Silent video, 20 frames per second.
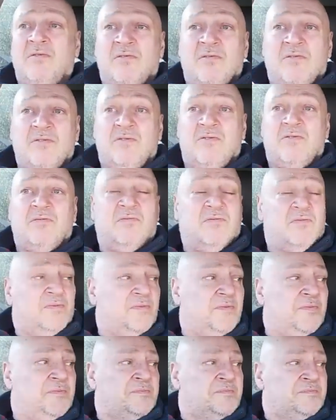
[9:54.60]
Yeah,
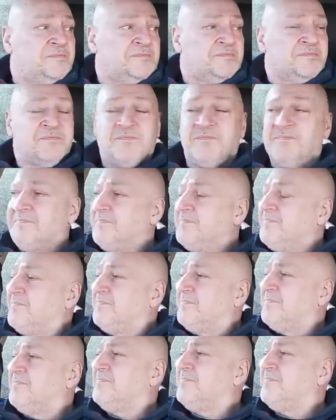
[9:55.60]
see, like senior
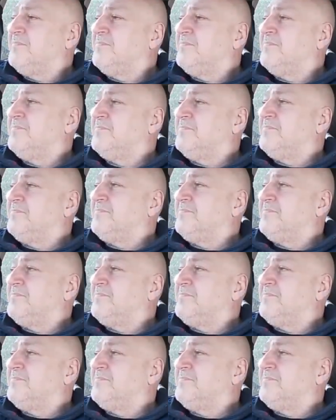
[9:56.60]
management just like